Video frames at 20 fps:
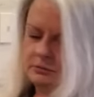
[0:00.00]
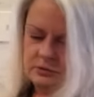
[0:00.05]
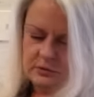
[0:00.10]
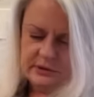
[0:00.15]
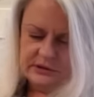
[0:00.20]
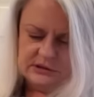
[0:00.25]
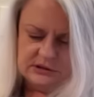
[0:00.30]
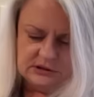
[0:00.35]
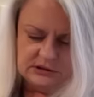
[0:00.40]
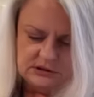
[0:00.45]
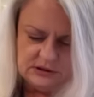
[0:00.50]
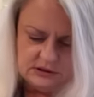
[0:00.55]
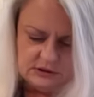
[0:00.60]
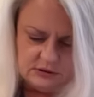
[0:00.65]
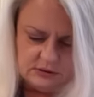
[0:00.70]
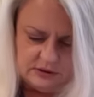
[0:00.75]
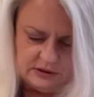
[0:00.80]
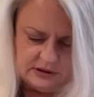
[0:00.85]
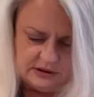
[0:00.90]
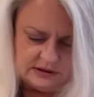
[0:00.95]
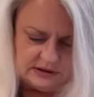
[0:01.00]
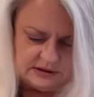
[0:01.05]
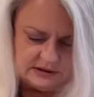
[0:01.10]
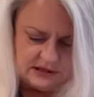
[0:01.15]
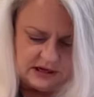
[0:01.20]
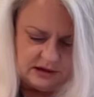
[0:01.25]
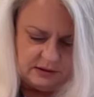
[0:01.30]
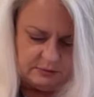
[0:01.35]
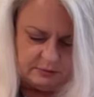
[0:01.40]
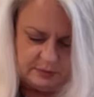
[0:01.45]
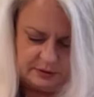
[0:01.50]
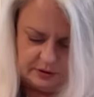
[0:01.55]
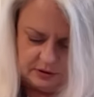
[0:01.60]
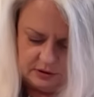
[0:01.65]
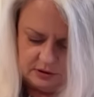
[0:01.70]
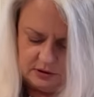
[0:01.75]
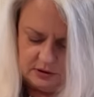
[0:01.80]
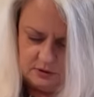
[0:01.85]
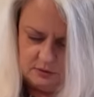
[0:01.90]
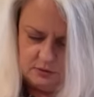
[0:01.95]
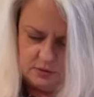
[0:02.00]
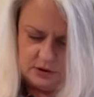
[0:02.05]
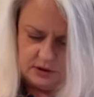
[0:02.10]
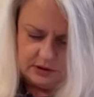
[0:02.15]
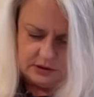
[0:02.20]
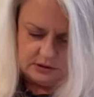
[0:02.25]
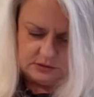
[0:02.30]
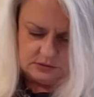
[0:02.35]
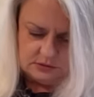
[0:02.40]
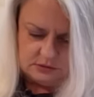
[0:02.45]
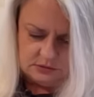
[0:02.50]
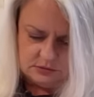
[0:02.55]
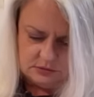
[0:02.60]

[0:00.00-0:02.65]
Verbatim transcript: going to do the State Park one.